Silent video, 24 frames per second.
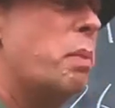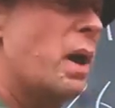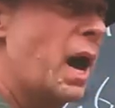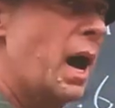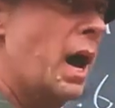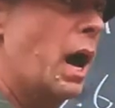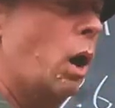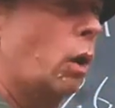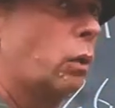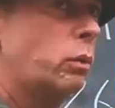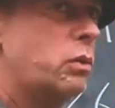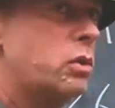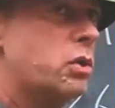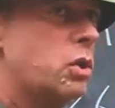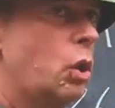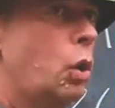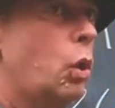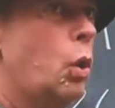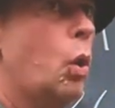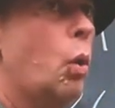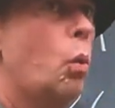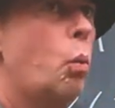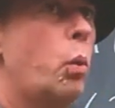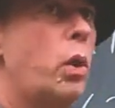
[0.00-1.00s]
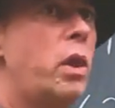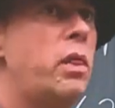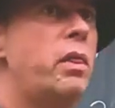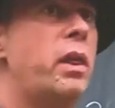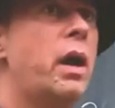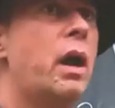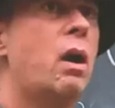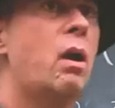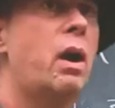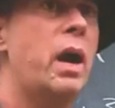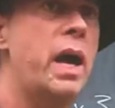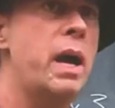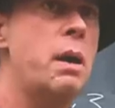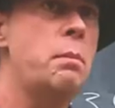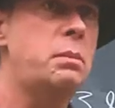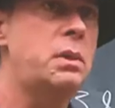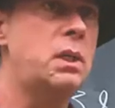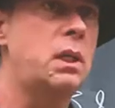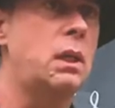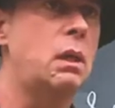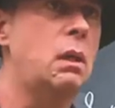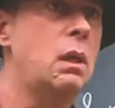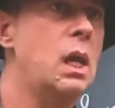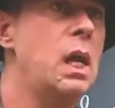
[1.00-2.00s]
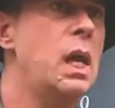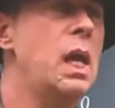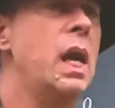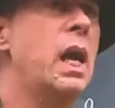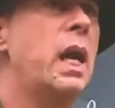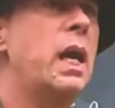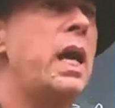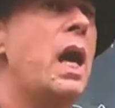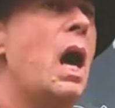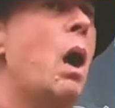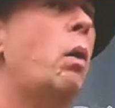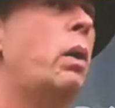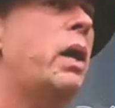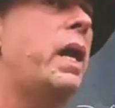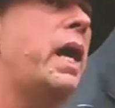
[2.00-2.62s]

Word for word: pounds when they're empty. Now,